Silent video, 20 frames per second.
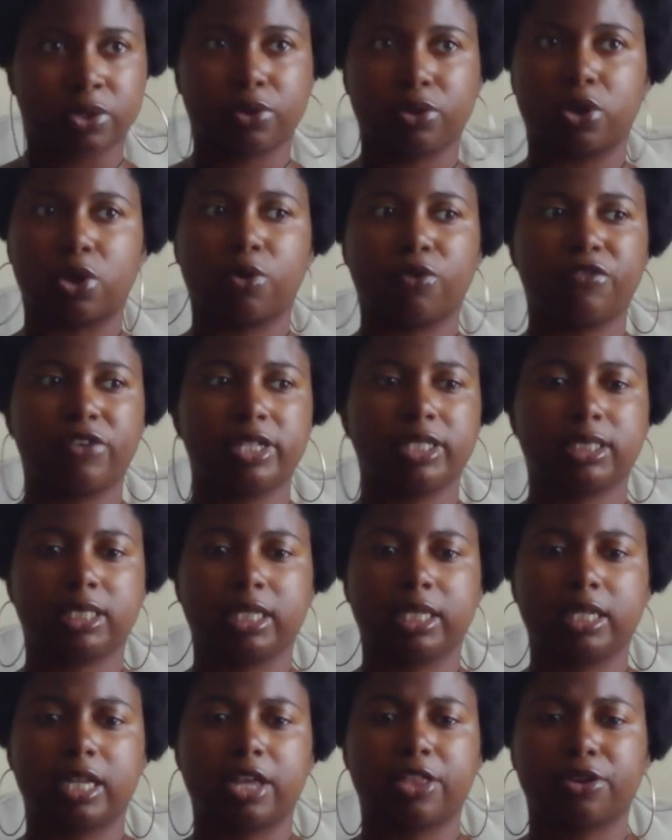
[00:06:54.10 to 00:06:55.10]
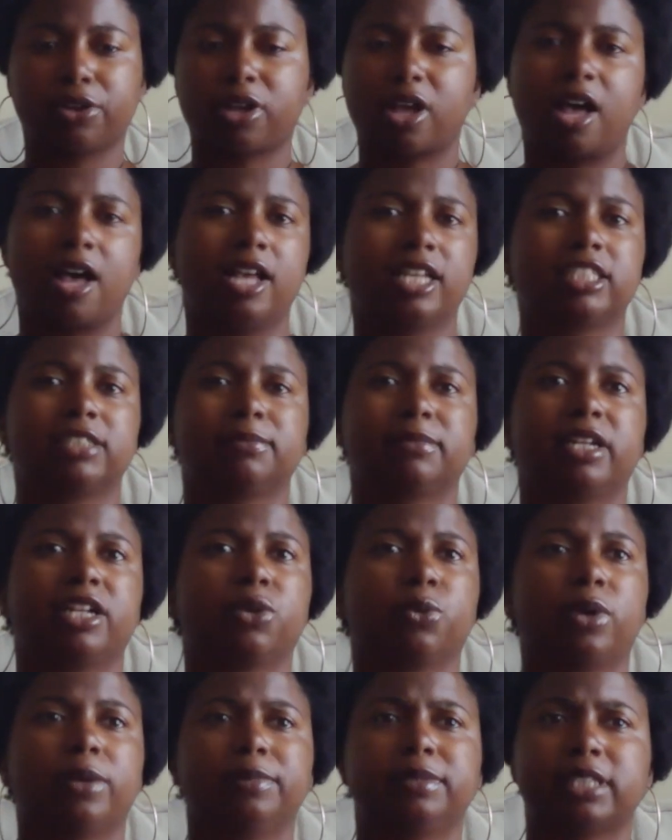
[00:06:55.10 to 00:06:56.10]
Go visit other
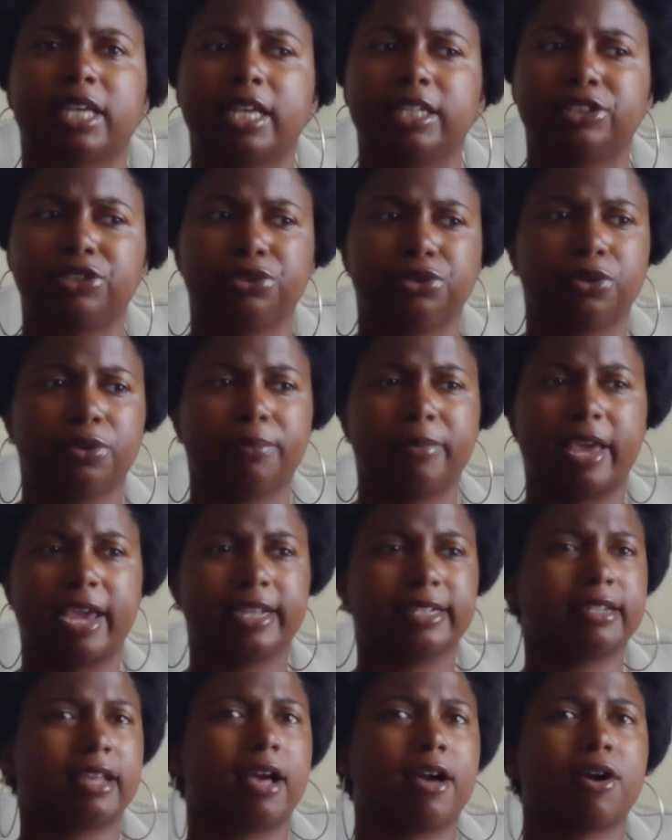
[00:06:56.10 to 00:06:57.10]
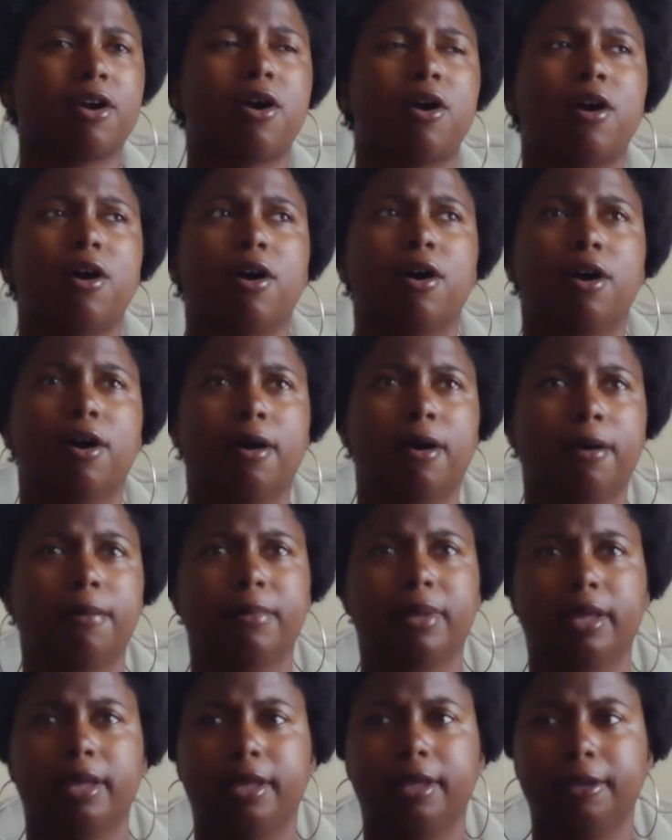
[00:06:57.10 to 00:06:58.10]
cosmetic websites, MAC.com,
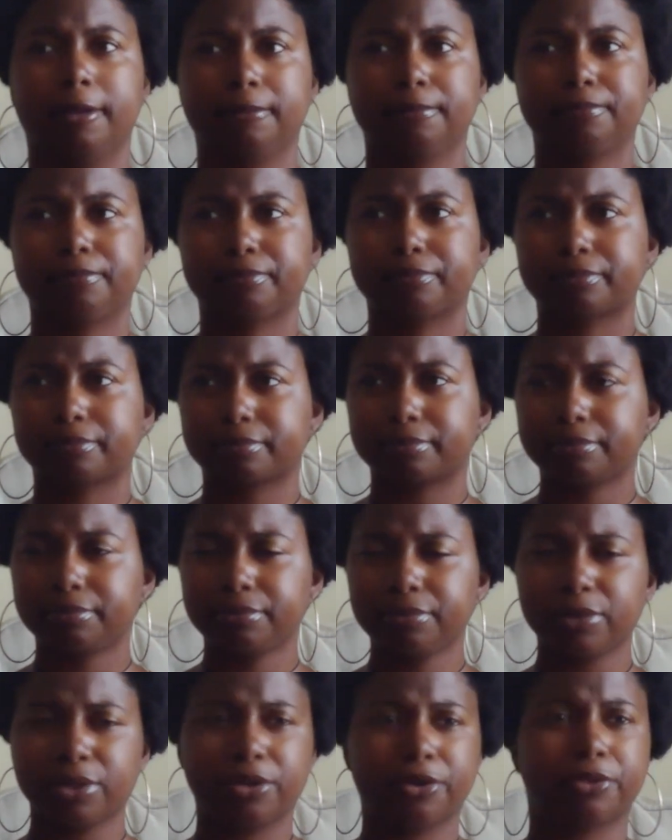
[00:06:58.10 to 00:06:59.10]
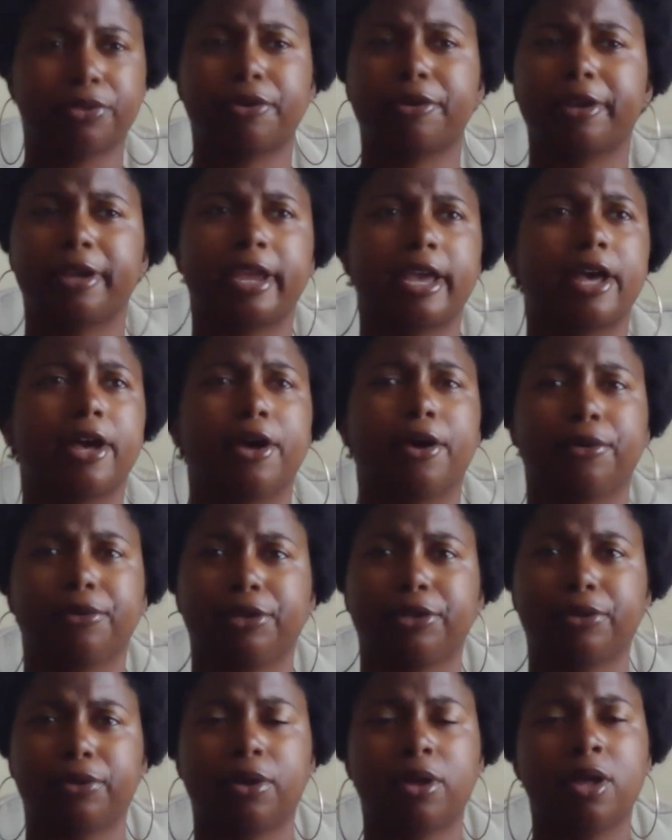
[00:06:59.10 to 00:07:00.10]
L'Oreal,
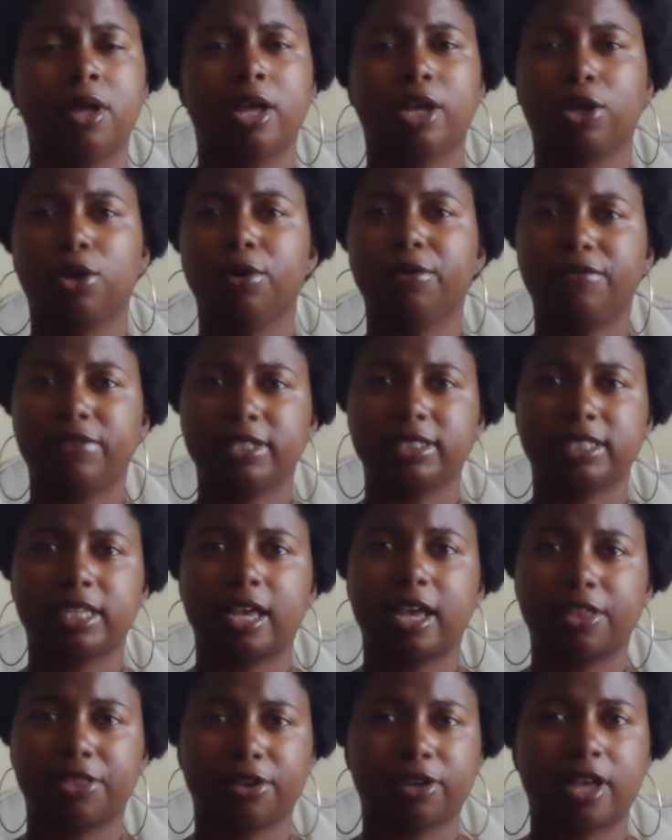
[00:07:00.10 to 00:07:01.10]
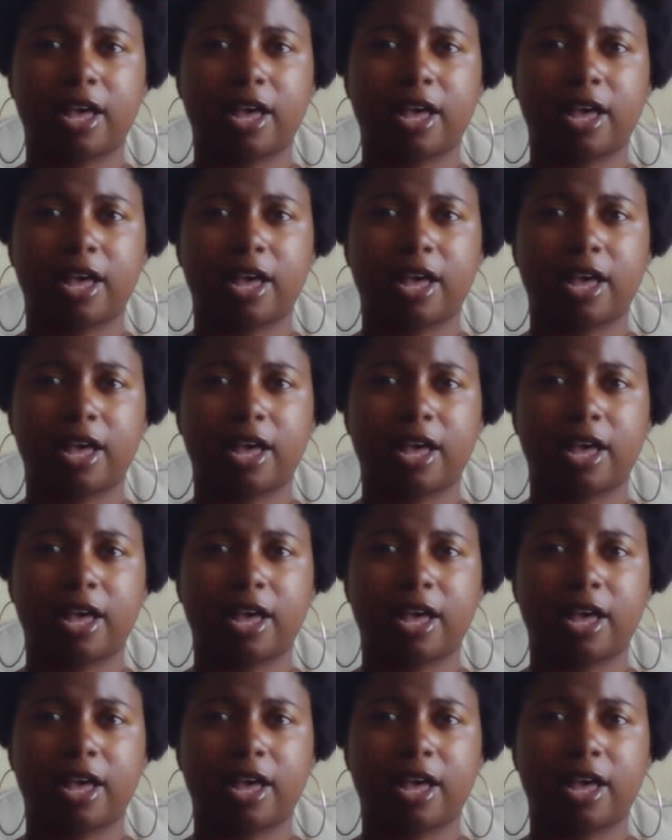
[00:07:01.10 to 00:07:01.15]
go visit other